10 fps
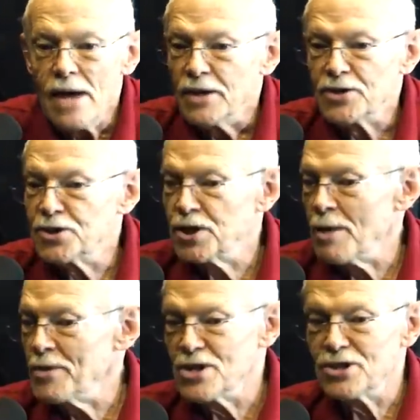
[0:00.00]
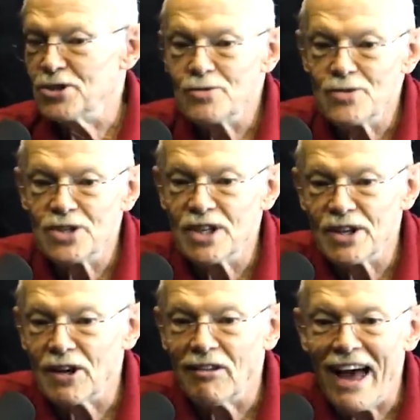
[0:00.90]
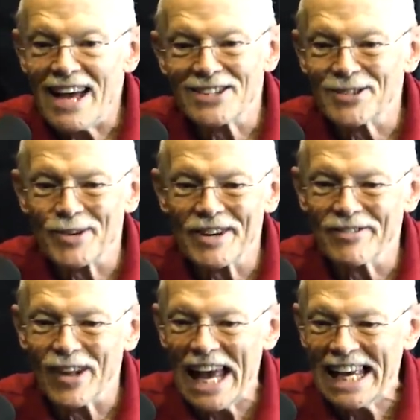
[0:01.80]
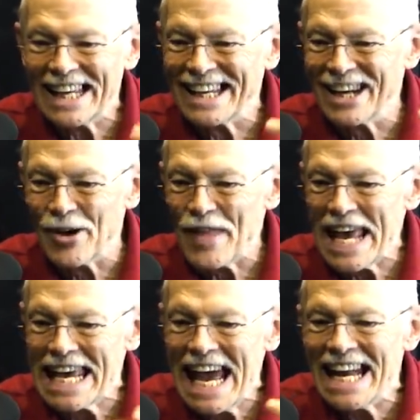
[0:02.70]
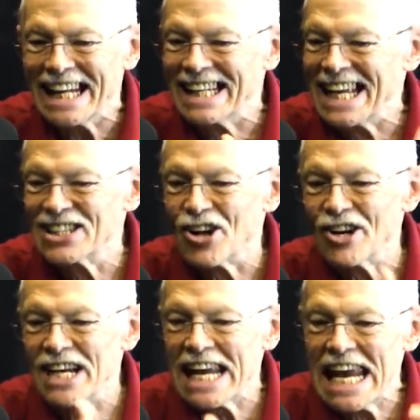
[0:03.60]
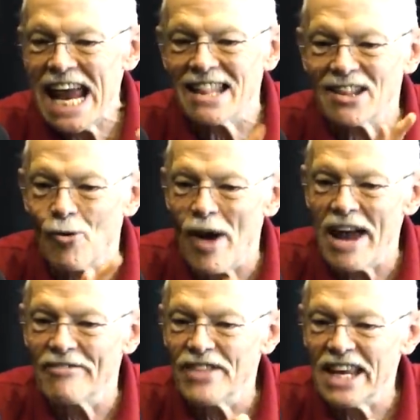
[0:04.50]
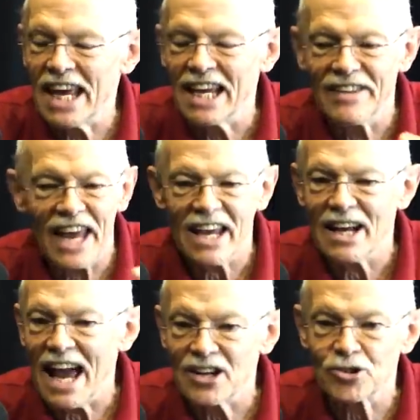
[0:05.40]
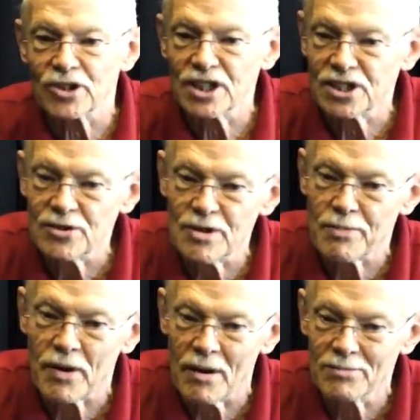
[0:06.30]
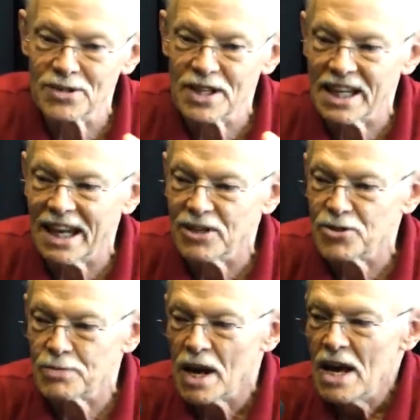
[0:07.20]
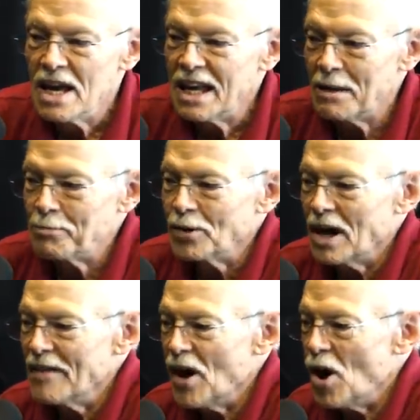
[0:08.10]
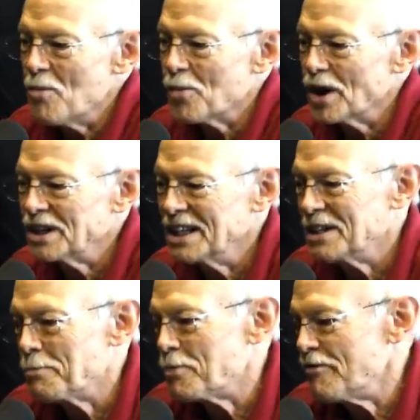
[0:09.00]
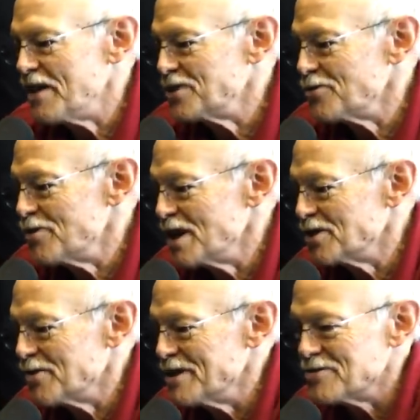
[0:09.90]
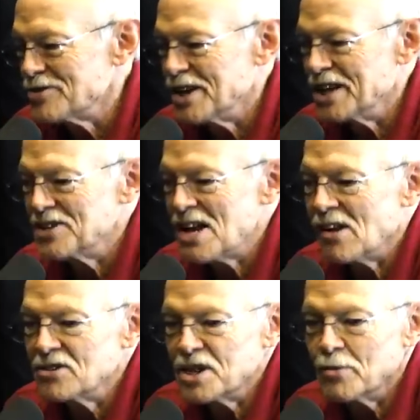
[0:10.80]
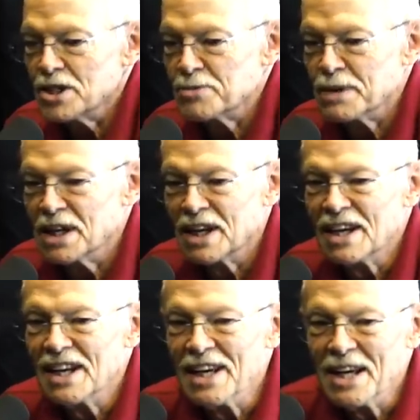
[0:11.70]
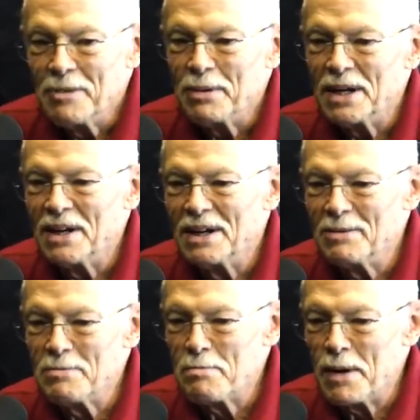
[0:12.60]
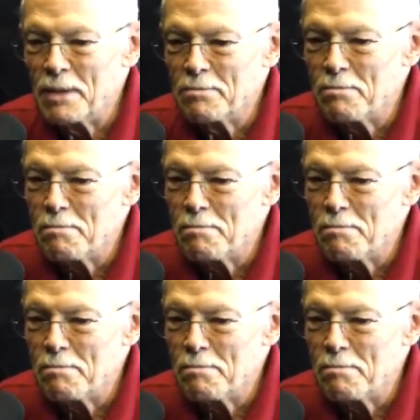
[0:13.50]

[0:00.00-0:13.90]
Some of the students in the class sort of like, you know, they get it. They start to get the way of thinking and they can actually do the problems that get get put on the homework that the professor thinks are interesting and challenging ones, but but but